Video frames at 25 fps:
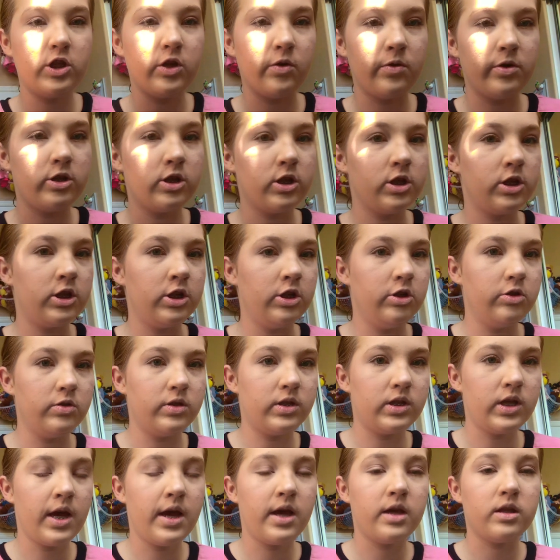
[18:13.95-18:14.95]
so I just
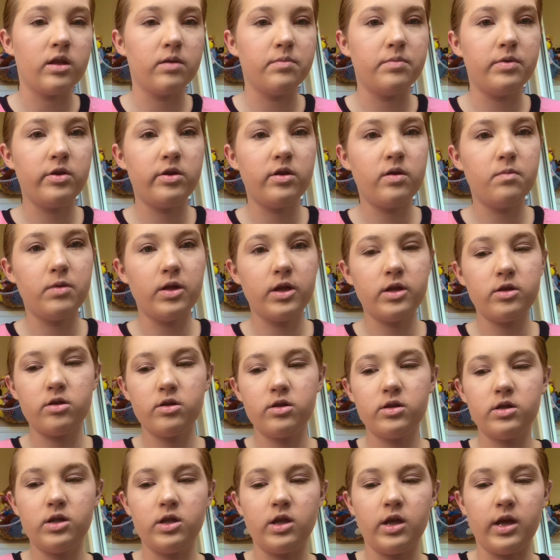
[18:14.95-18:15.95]
used the Beauty
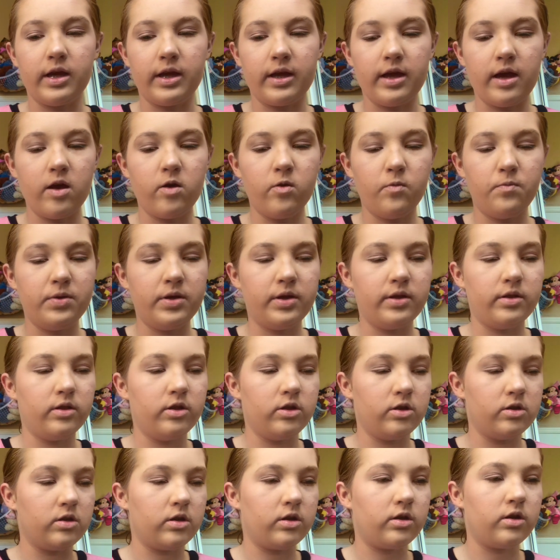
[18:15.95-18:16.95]
Blender to like help it
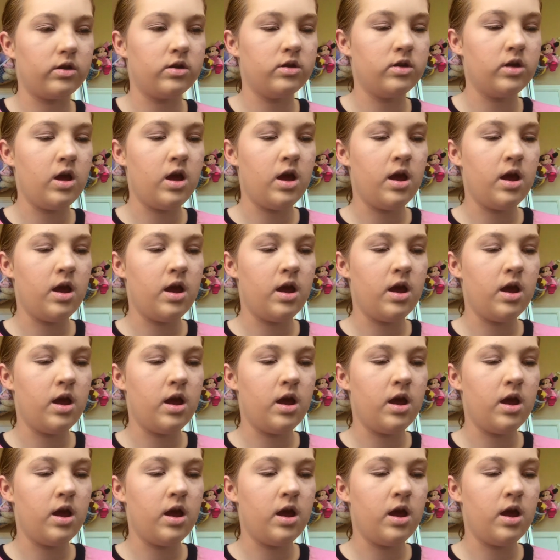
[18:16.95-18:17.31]
look